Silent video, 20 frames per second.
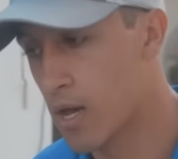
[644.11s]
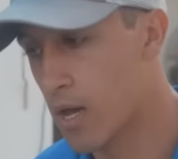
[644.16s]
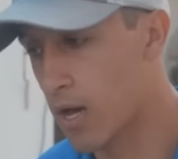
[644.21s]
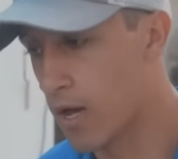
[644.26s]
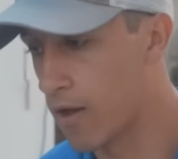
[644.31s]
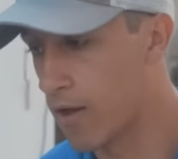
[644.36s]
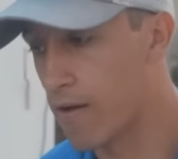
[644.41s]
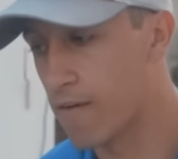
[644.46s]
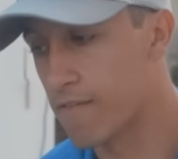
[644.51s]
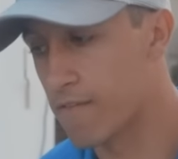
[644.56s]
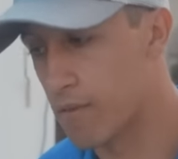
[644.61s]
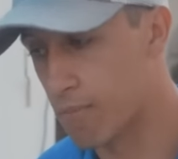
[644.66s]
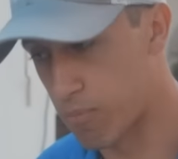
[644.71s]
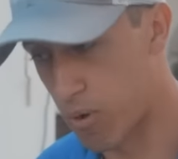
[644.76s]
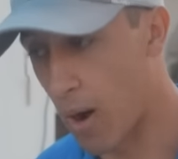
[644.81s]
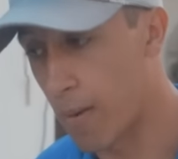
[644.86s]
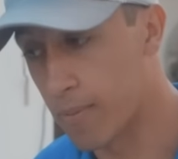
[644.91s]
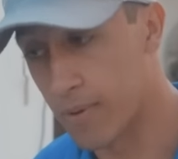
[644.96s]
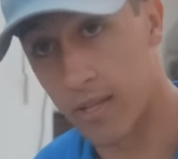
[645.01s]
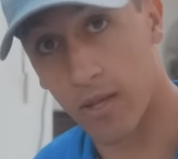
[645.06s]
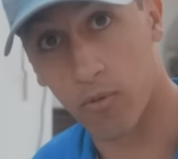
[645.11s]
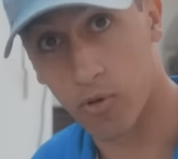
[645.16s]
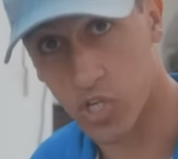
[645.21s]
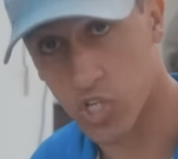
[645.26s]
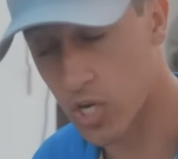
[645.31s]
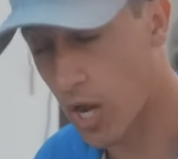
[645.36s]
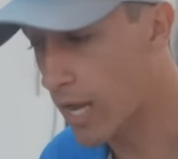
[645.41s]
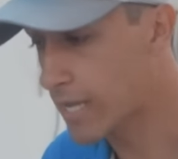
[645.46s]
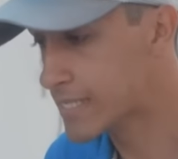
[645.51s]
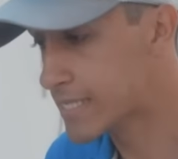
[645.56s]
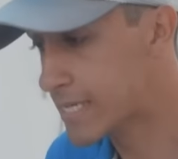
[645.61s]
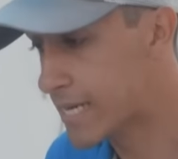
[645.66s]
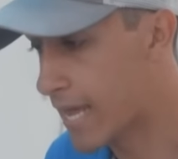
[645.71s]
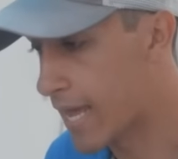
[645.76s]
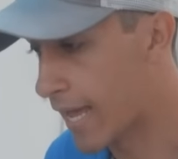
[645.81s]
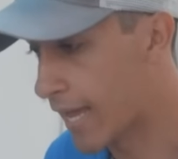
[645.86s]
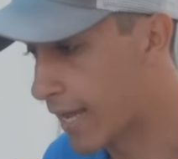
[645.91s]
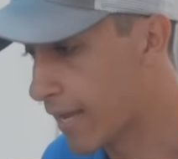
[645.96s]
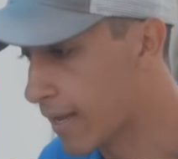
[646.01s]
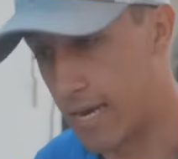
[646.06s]
of the property that we shot
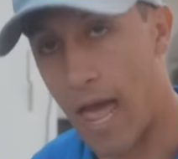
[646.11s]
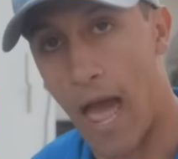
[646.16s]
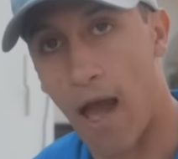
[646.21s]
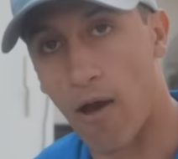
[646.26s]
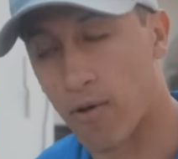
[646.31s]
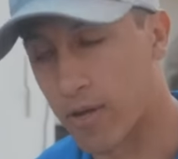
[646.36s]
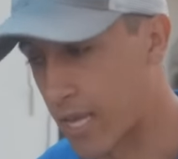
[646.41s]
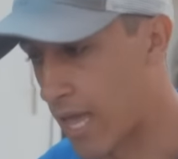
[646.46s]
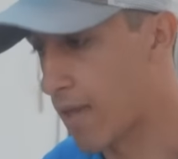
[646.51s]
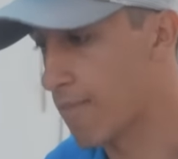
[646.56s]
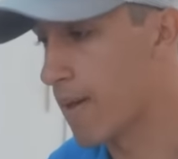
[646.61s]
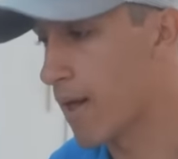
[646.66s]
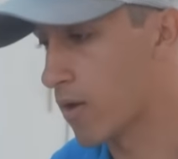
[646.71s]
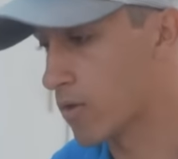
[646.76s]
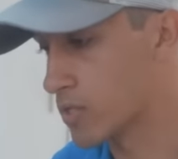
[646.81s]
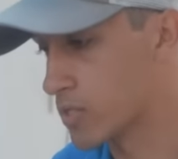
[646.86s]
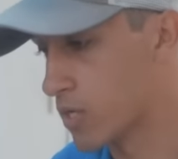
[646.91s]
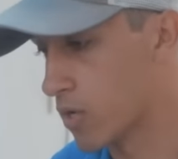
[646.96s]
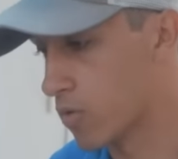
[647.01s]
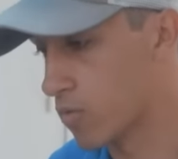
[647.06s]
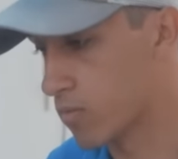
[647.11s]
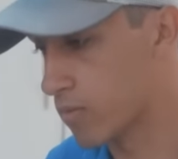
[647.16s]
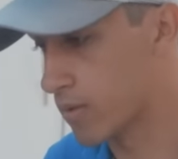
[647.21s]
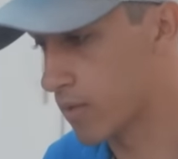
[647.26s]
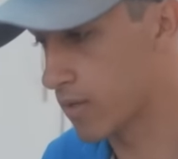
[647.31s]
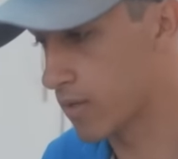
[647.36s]
today and how it came out. So